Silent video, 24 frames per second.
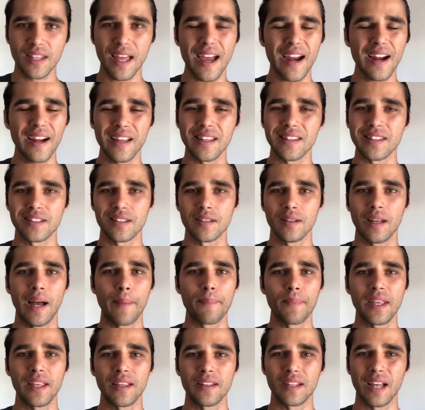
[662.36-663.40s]
there, and I
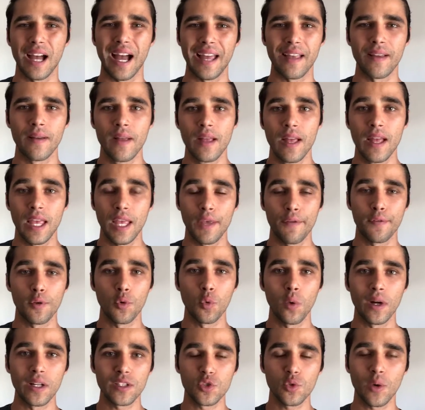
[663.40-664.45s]
mean, I if you
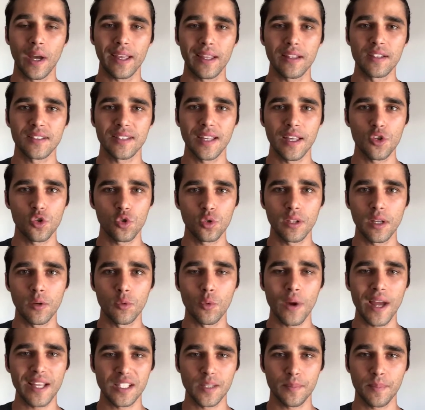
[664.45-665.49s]
want to, I can send you the
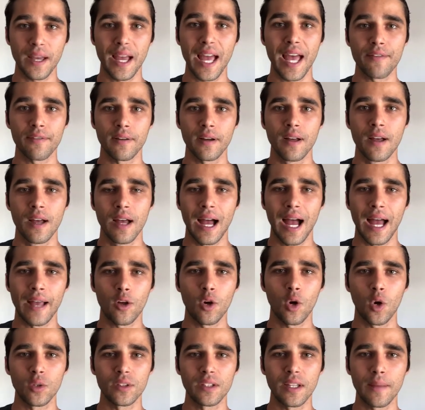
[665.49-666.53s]
recipe. I have a I
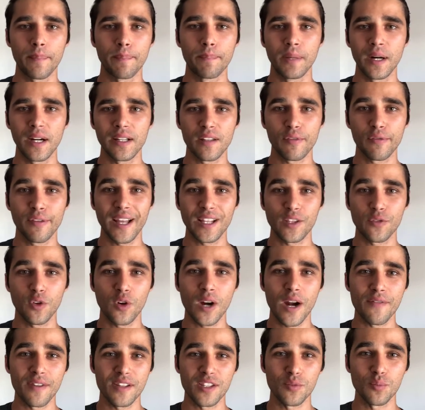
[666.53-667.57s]
call the Burn Fat
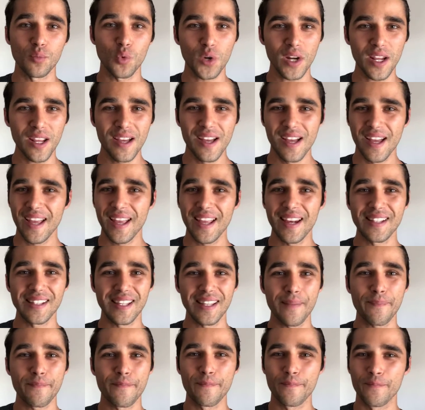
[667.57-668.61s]
Forever smoothie. It is
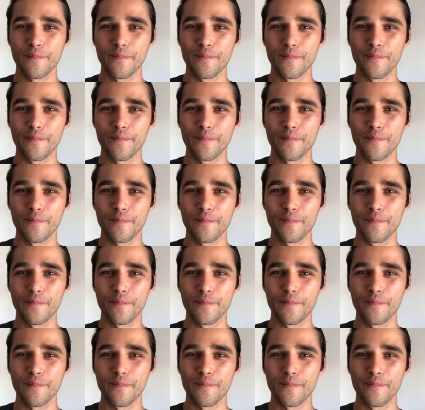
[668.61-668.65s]
an